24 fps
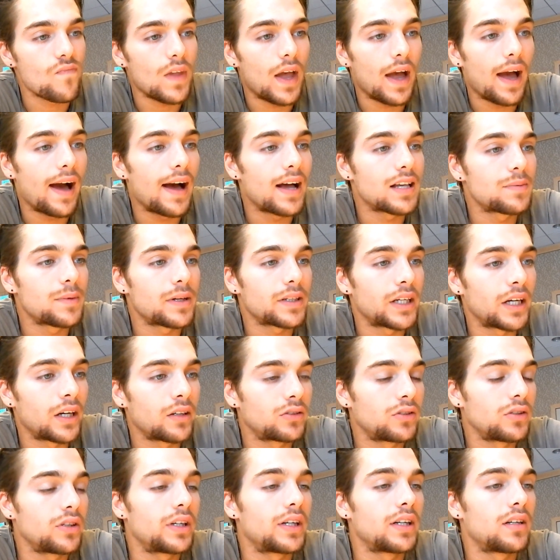as my
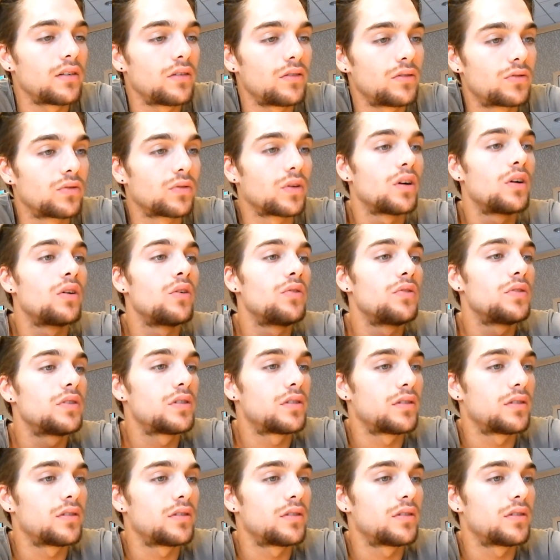character grows